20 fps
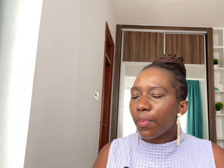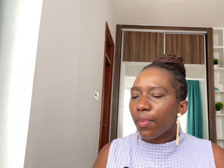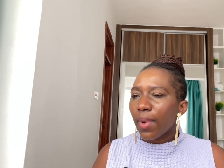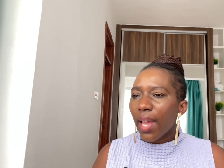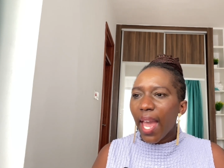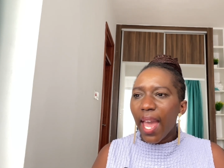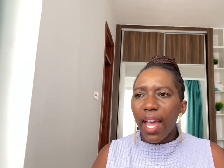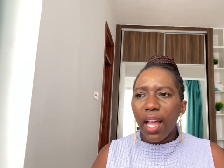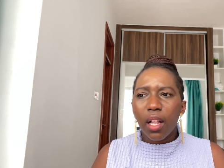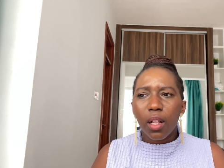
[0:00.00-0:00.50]

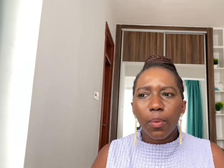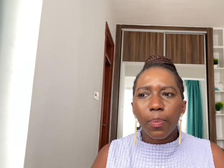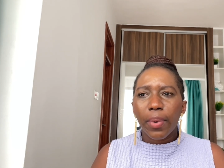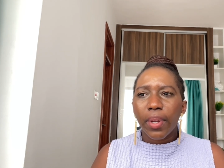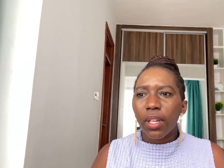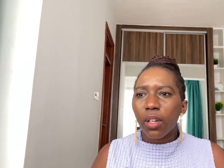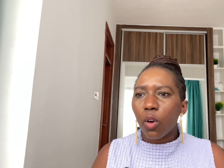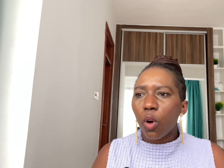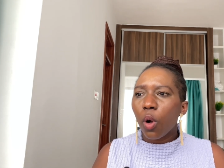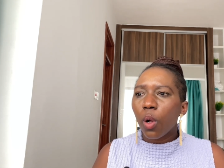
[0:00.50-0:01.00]
help,
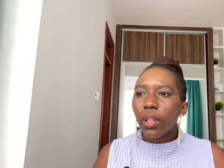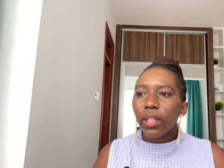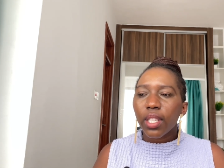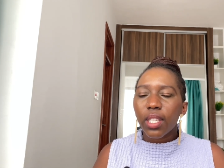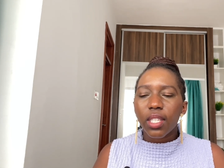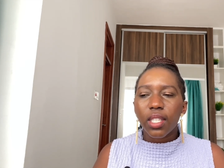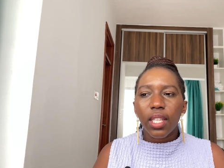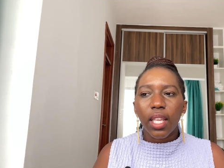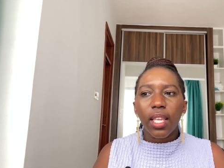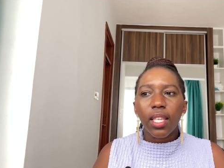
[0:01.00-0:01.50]
and all
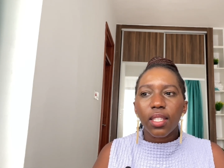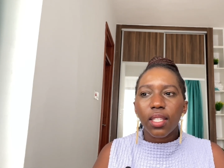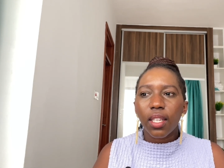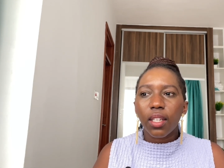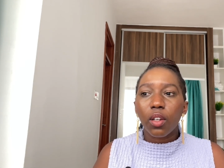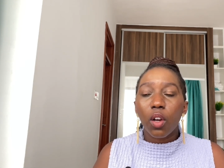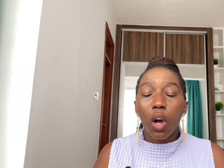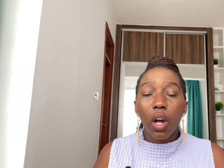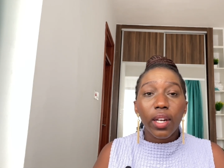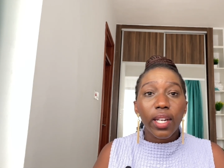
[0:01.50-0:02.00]
these things,
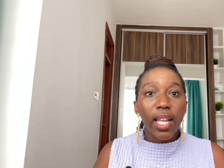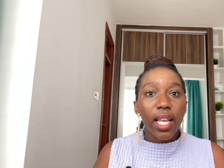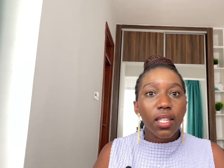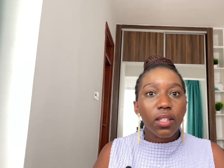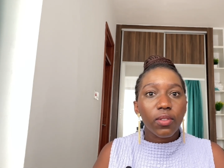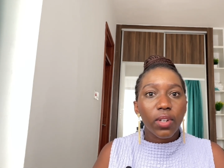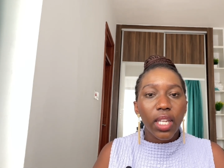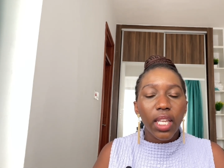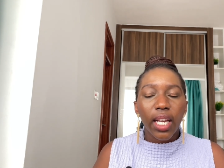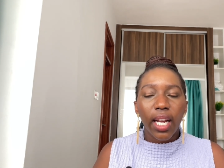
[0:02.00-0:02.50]
and God does
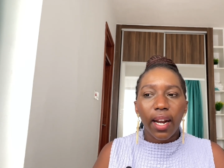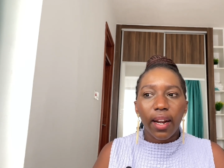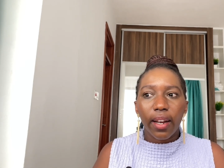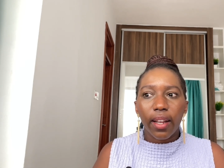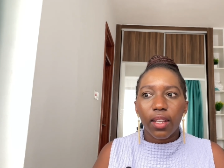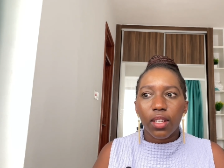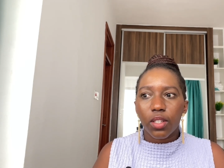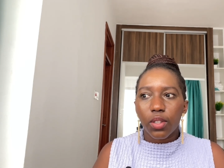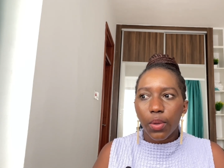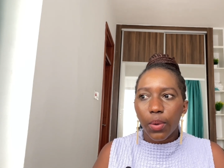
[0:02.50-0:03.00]
really carry
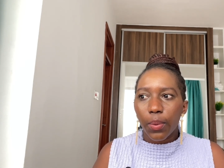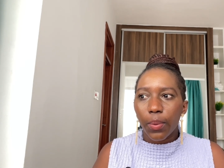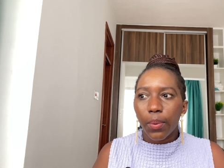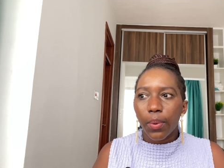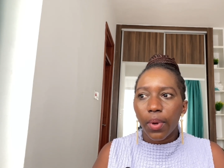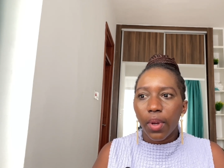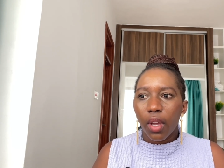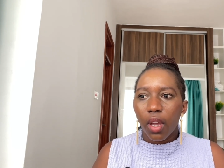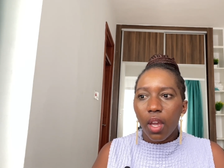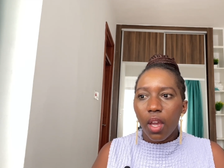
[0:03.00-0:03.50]
us through.
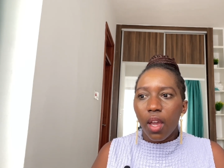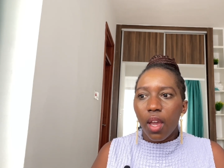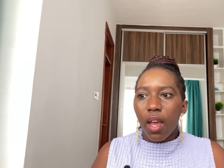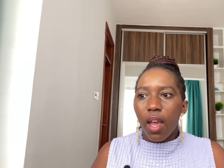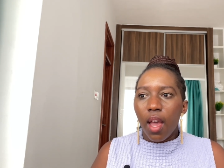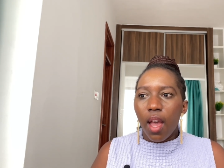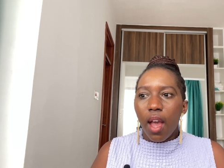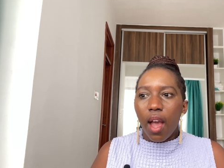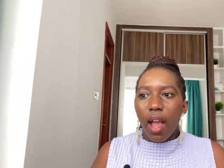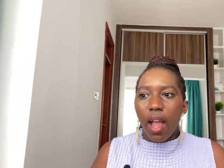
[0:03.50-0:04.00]

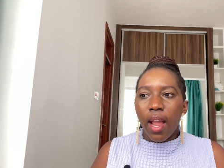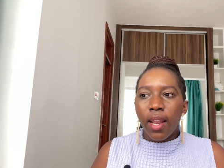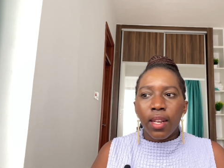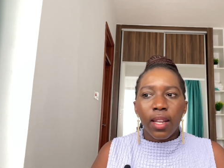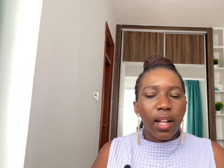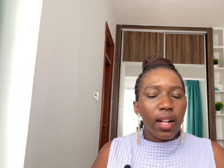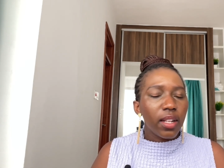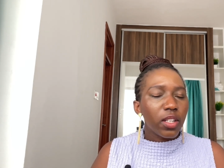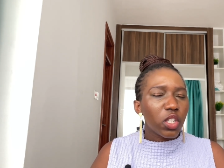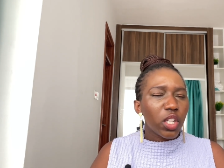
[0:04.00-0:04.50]
And
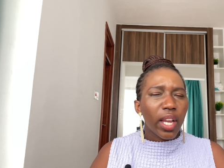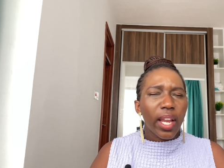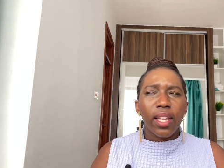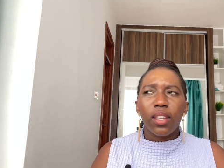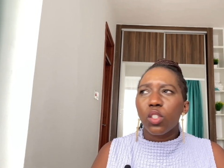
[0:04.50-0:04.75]
I'll share in